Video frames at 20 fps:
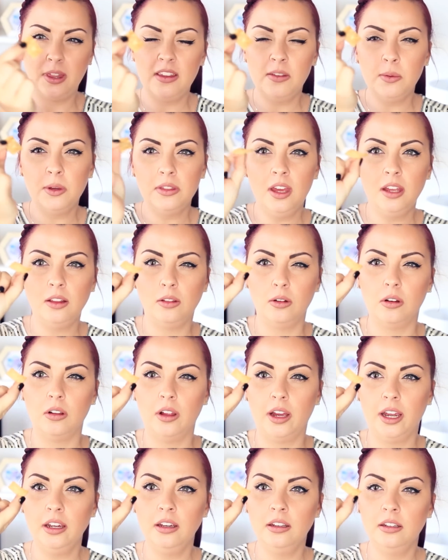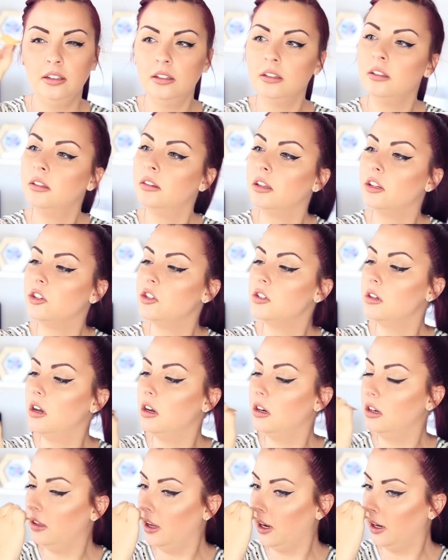But that's what they look like. They're just
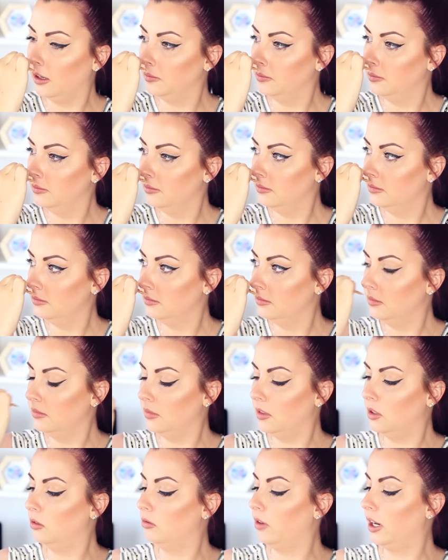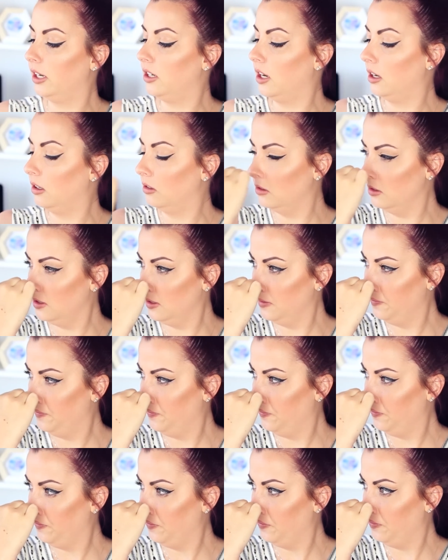kind of like little rectangles.
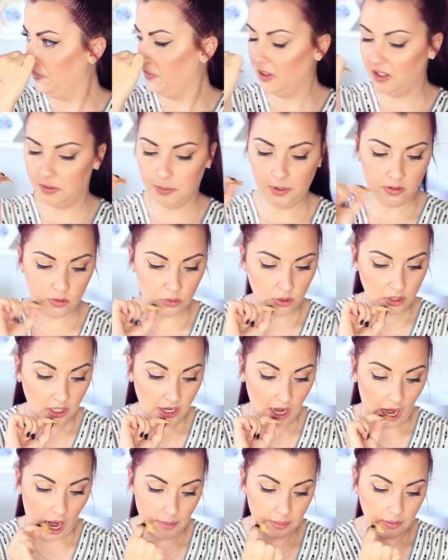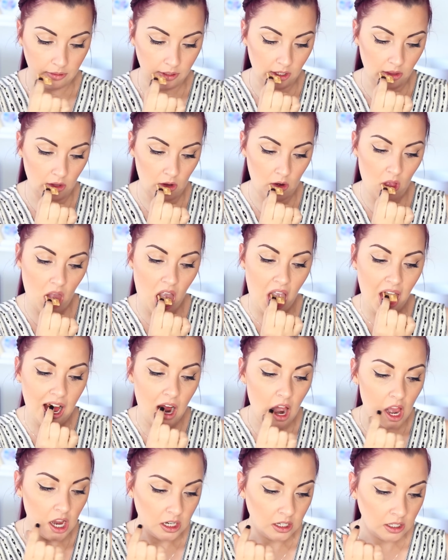Smells really appley though.
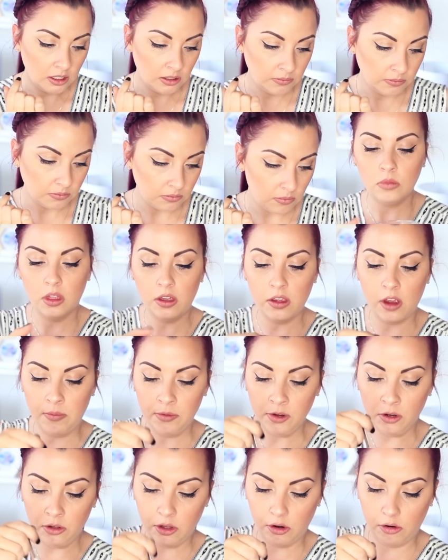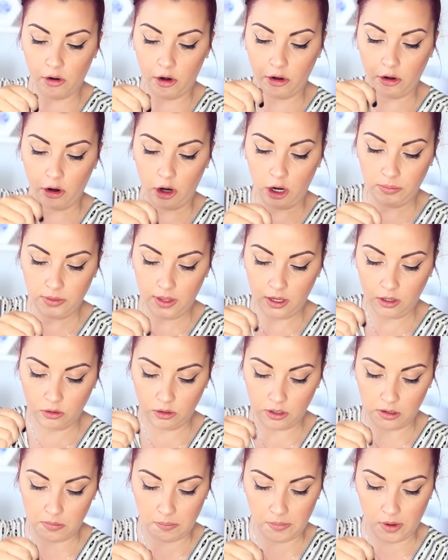They're yummy on their own. I hope they're
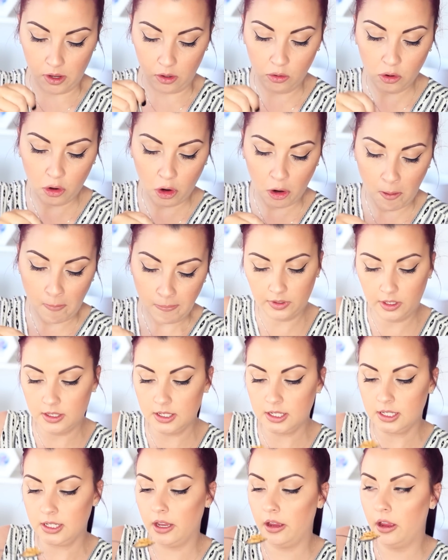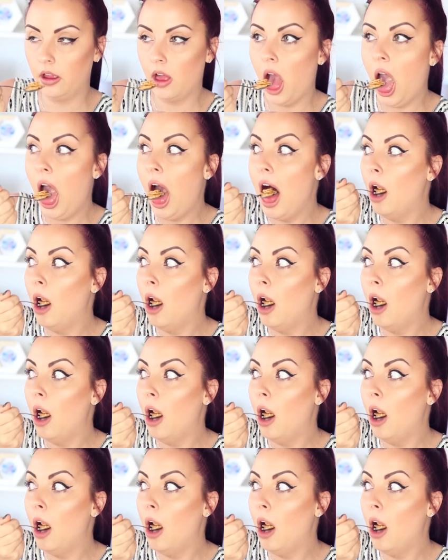good in milk. Let's see.